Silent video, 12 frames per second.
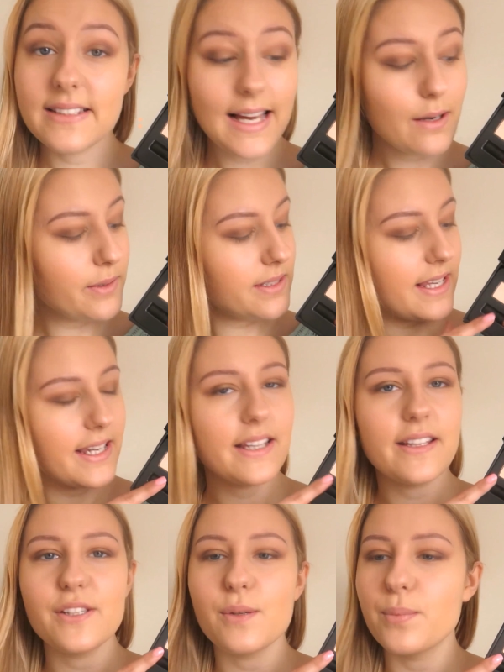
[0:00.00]
Now, taking
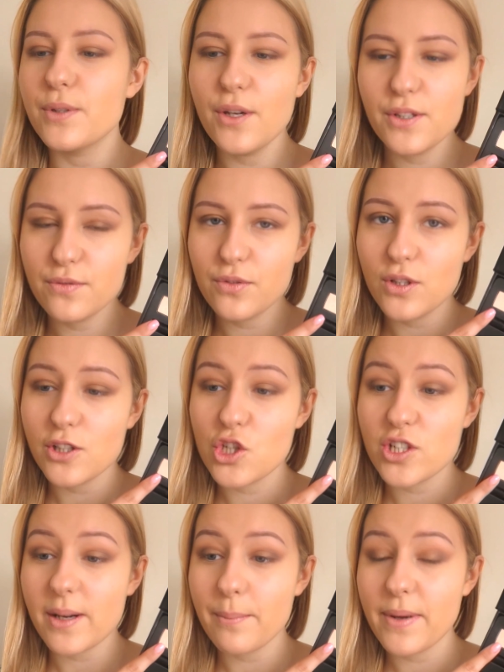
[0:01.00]
this beautiful
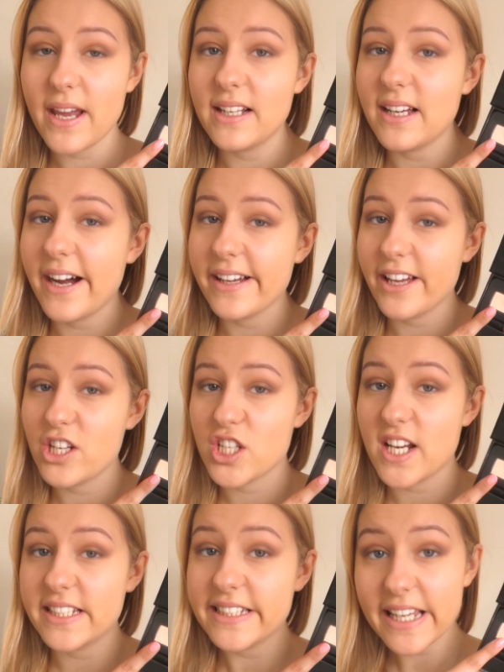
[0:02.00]
champagne highlight
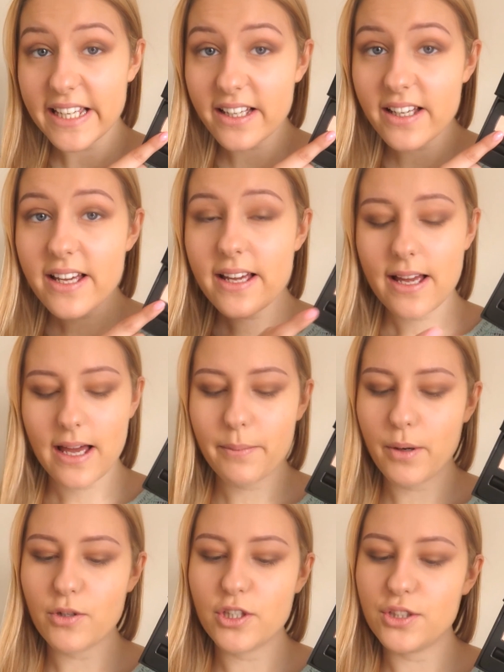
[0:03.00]
shade here, I'm
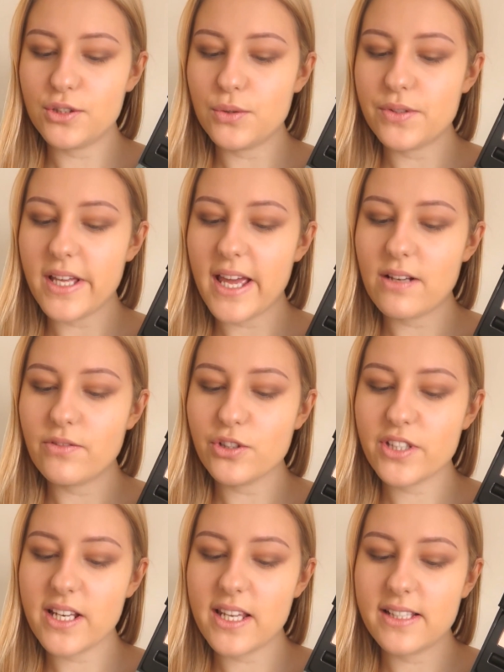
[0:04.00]
going to use a Real
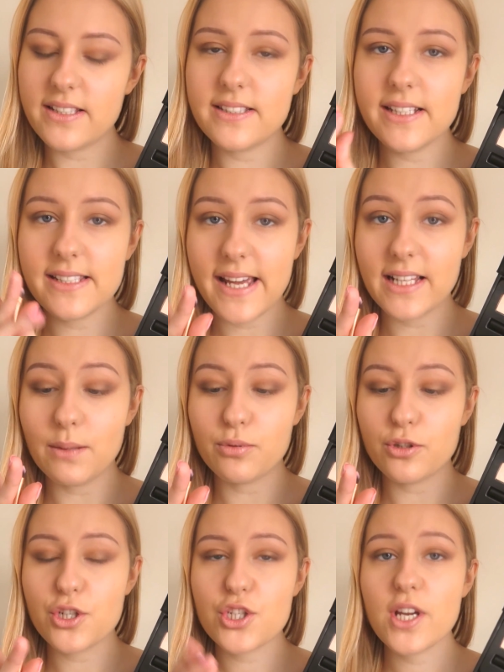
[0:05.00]
Techniques detailer
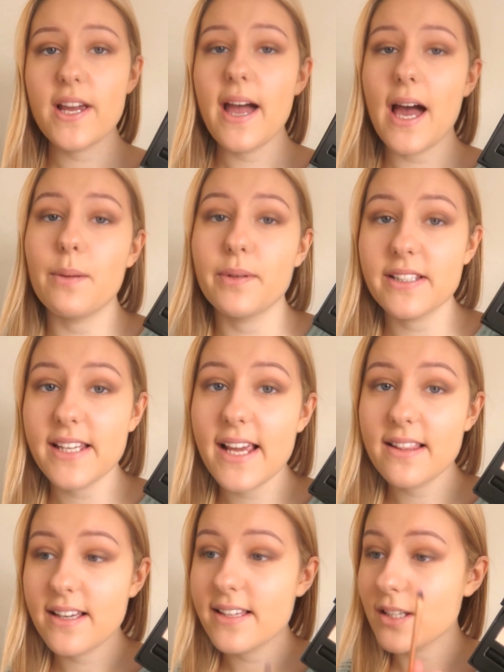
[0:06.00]
brush, and I'm going to
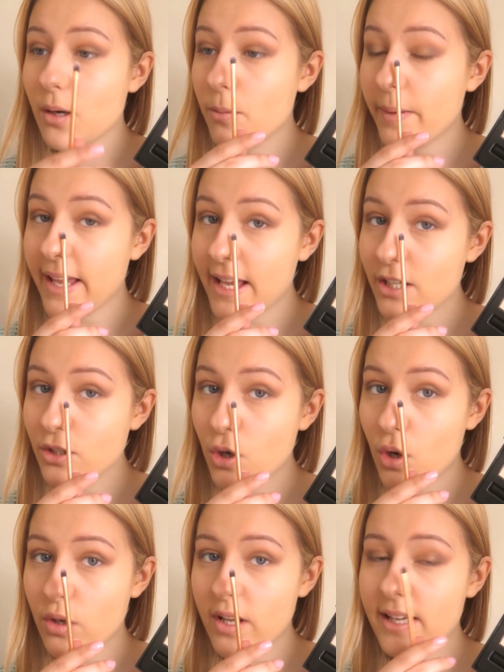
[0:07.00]
take this on my inner
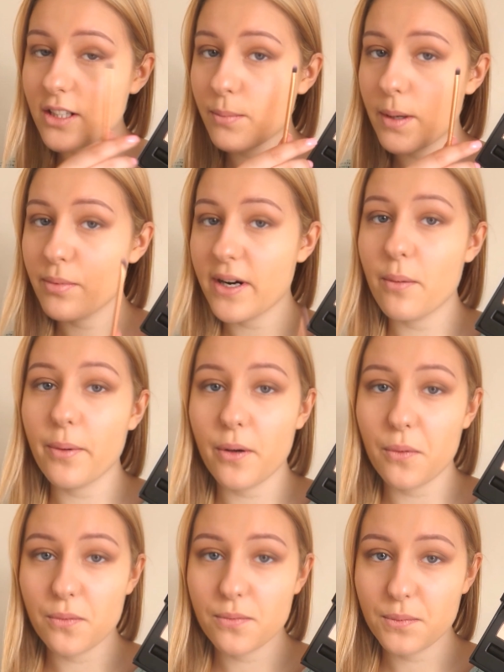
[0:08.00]
corner and on my brow
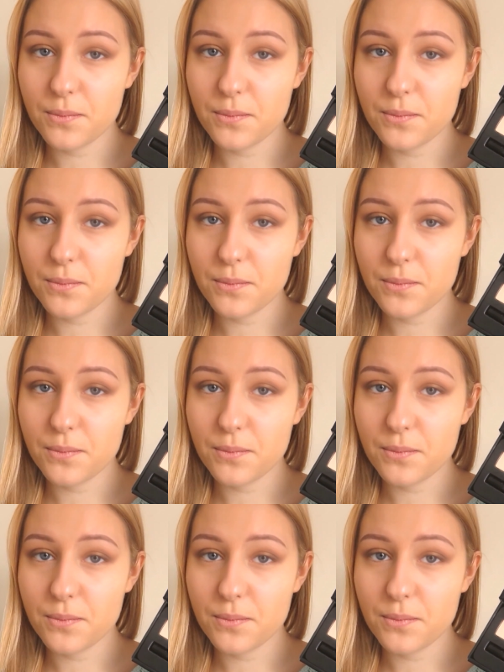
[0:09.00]
bone.